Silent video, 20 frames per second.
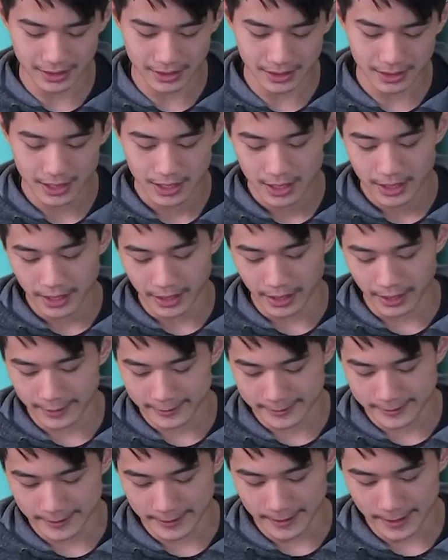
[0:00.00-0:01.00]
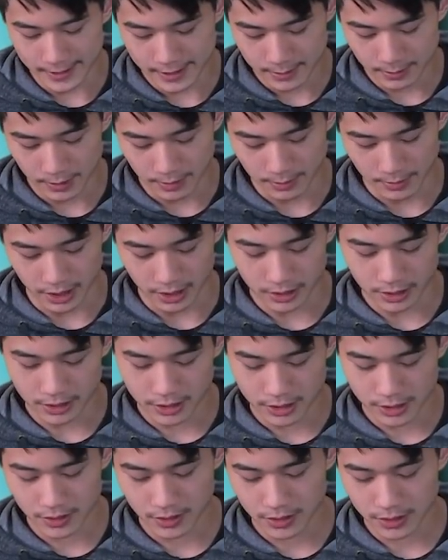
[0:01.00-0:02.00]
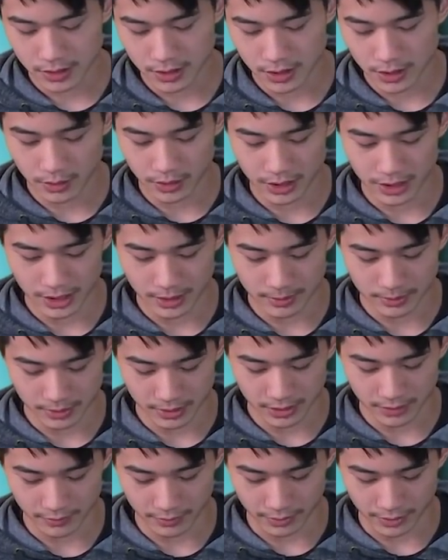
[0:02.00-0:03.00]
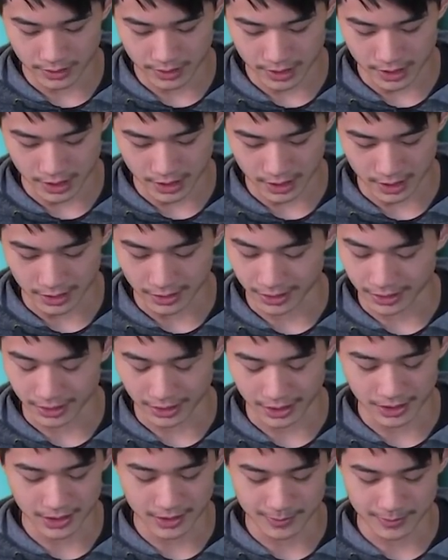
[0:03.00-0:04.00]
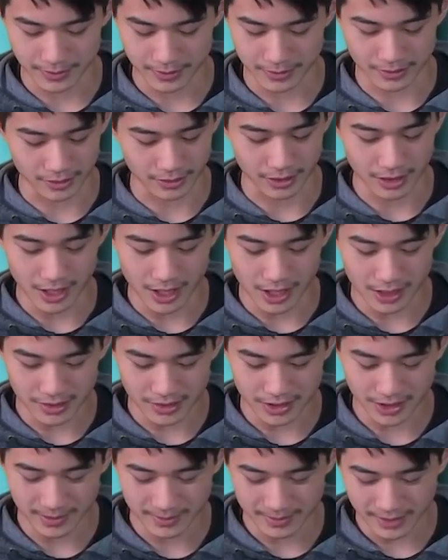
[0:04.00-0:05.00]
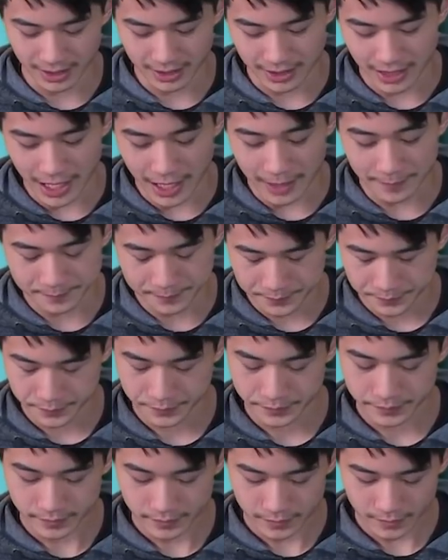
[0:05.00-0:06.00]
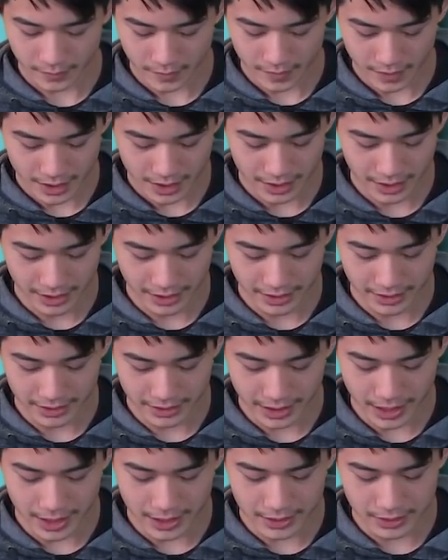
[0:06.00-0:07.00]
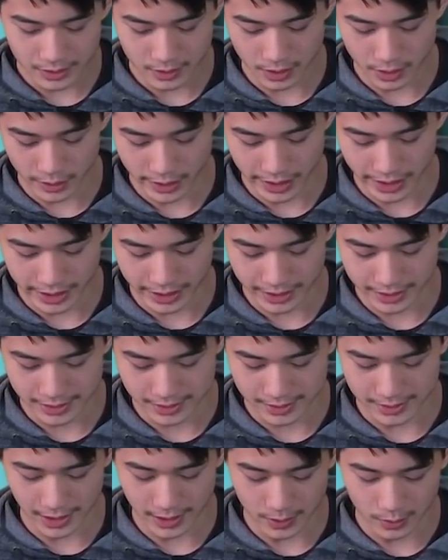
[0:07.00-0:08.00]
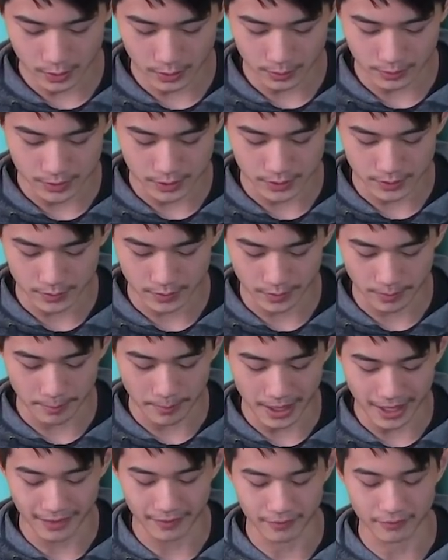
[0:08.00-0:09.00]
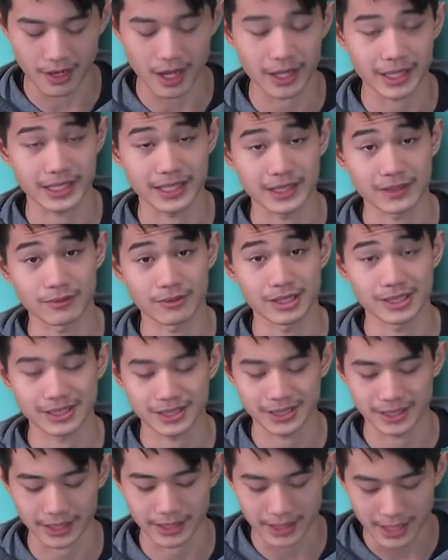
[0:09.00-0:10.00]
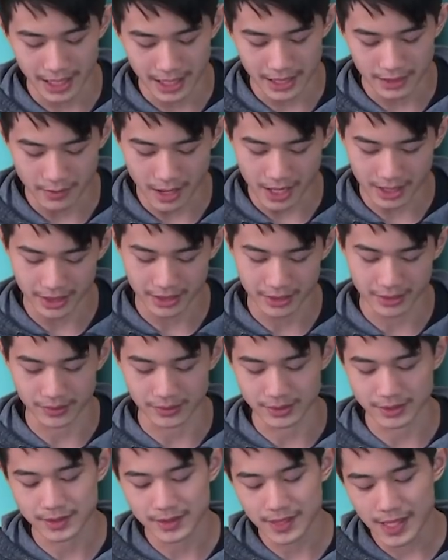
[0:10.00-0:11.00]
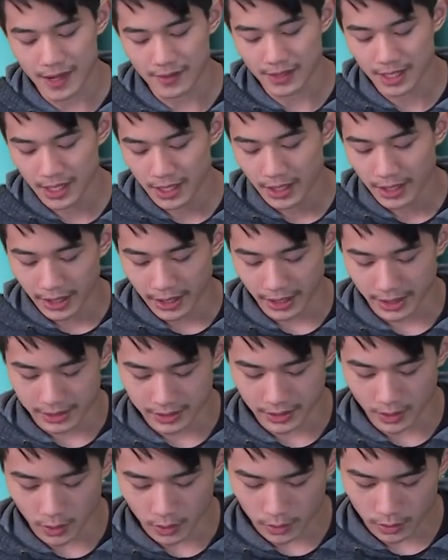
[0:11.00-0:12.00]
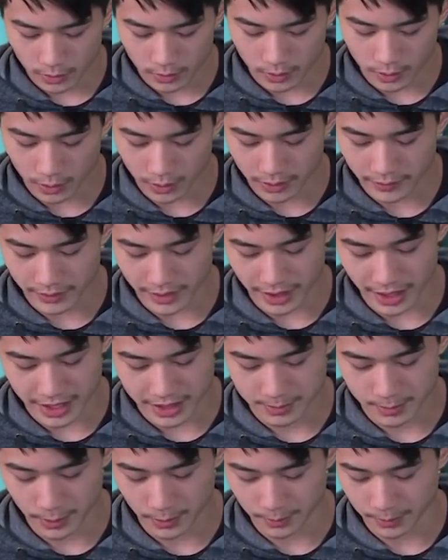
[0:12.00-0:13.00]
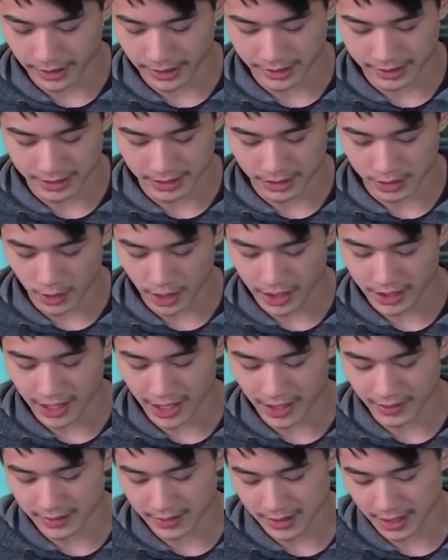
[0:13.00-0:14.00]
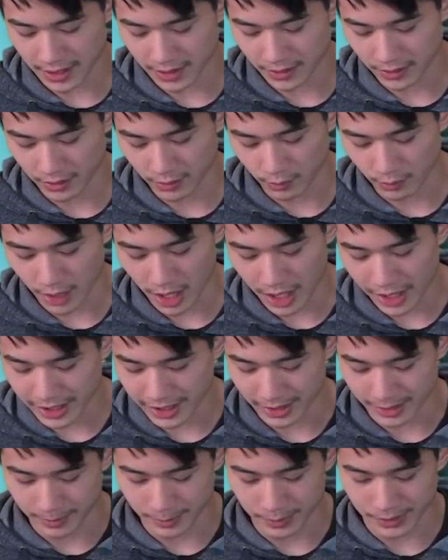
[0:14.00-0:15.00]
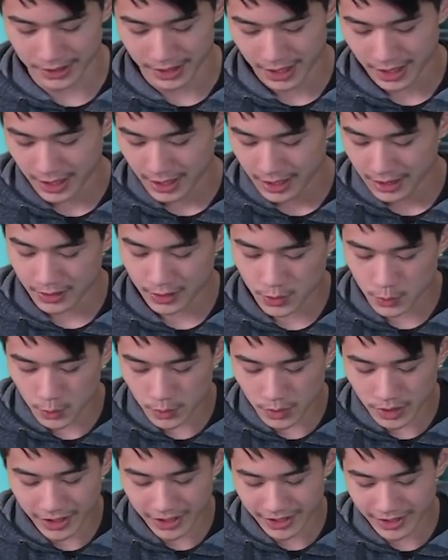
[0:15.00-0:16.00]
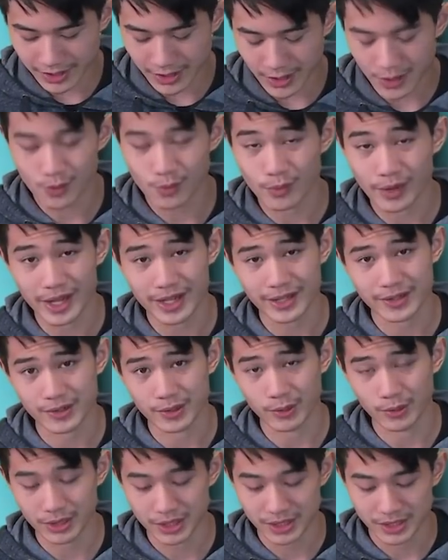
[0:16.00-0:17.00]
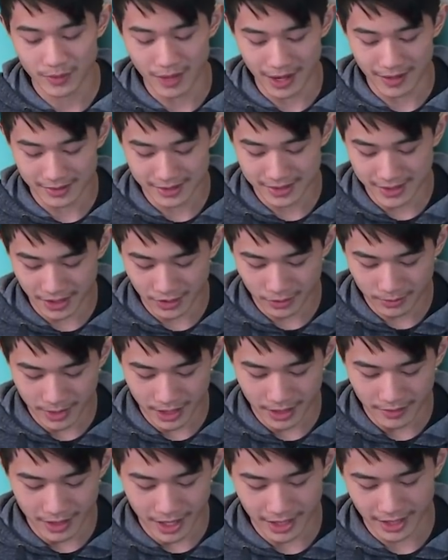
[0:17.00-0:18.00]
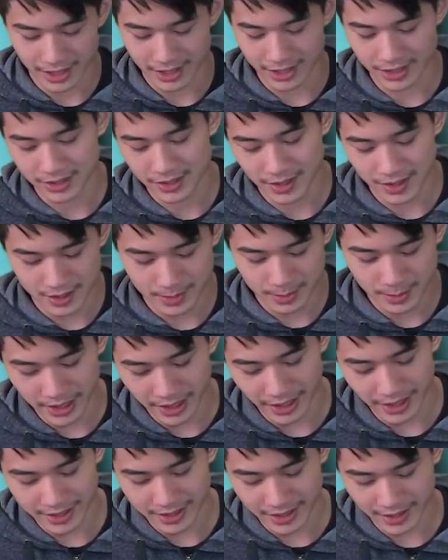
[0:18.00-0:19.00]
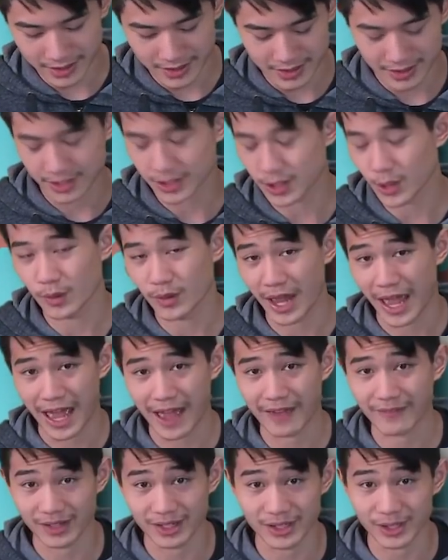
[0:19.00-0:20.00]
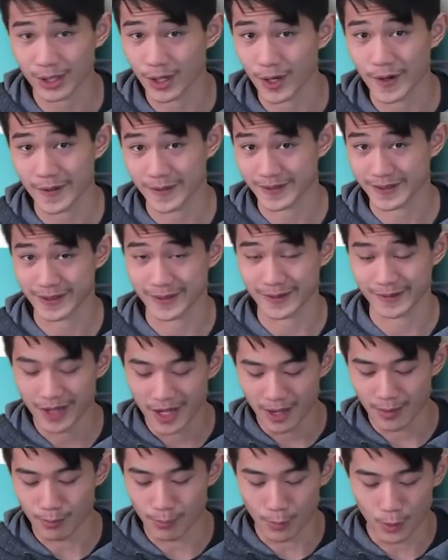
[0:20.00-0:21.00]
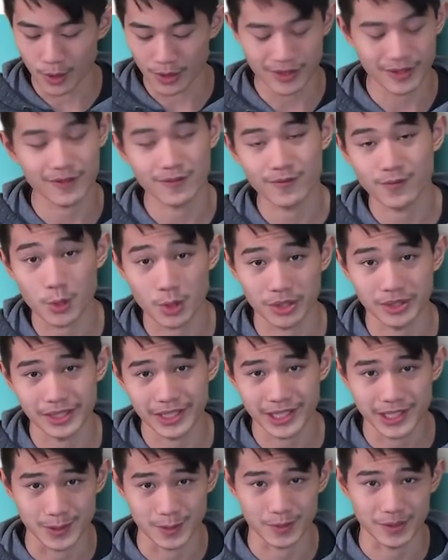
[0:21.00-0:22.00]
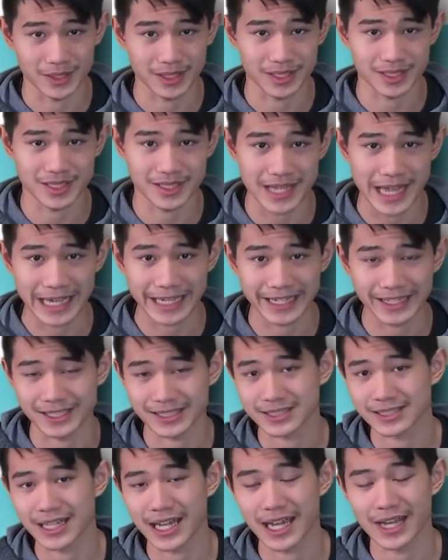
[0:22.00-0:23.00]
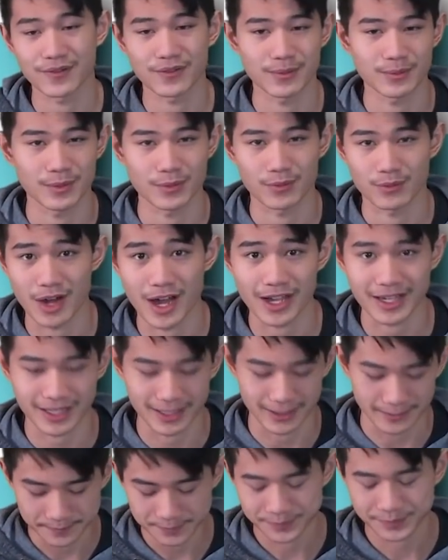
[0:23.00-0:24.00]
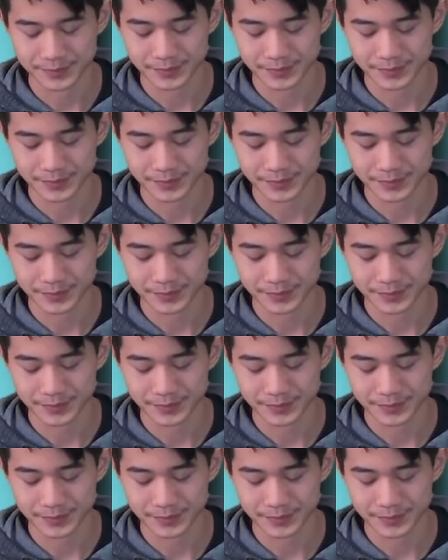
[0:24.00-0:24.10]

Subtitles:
lead, and I split my archers, go in, I believe, with like an ice spear or a log or something like that. And yeah, I just go ahead and cycle to my rocket once again. Rocket goes down, and the whole goal of the Expo player is to try and outcycle the rocket, but there's really no way they're going to outcycle my rocket just because I don't have any cards that are more than 4 elixir in this deck aside from the rocket.